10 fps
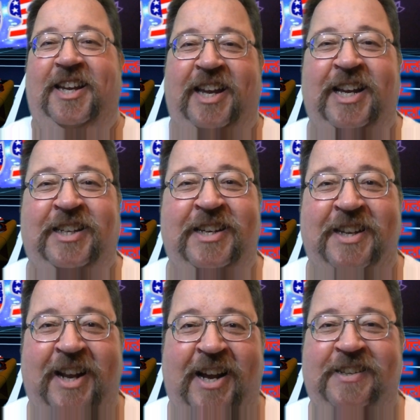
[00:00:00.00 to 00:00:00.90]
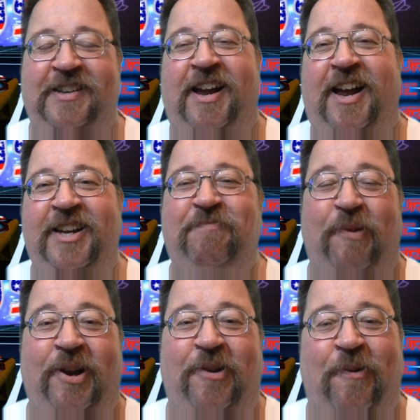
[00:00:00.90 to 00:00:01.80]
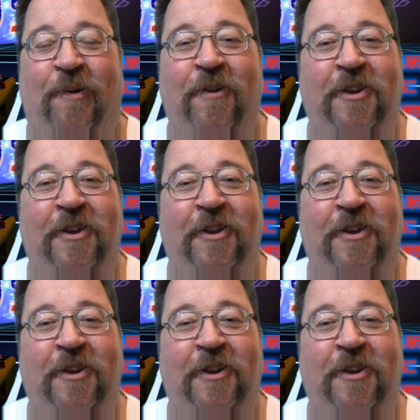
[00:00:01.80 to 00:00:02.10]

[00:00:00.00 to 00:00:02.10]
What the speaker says: He's a nice guy. He's pretty cool.